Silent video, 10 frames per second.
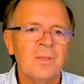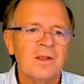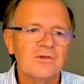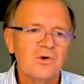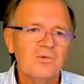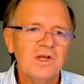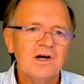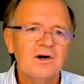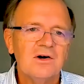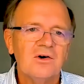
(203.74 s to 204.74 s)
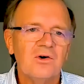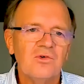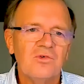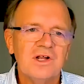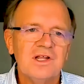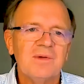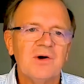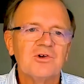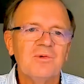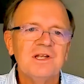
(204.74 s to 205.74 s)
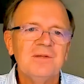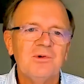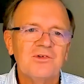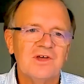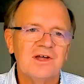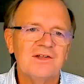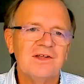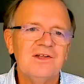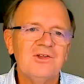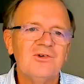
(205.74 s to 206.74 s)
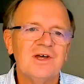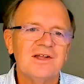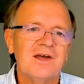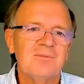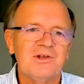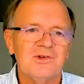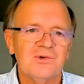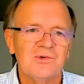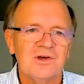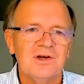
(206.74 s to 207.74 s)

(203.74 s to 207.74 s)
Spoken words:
So we are already about 20% into that amplitude.